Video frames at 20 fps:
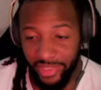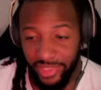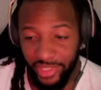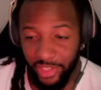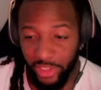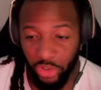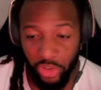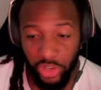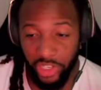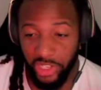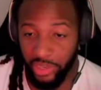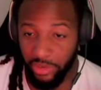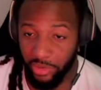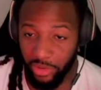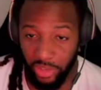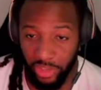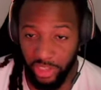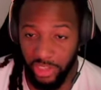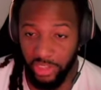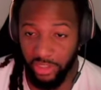tricks up their
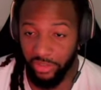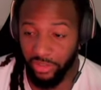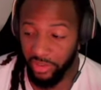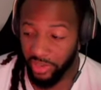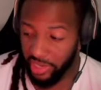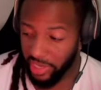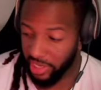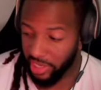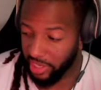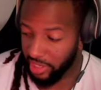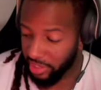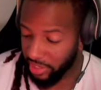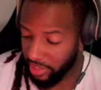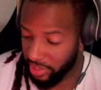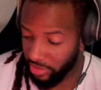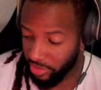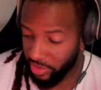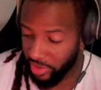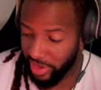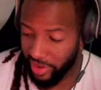sleeves for days.
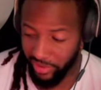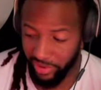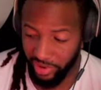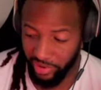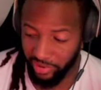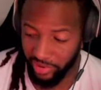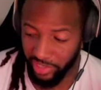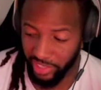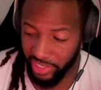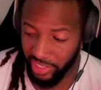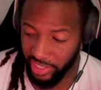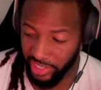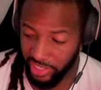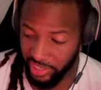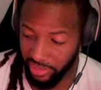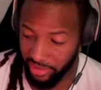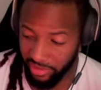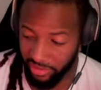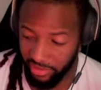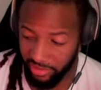We haven't even
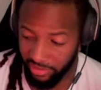seen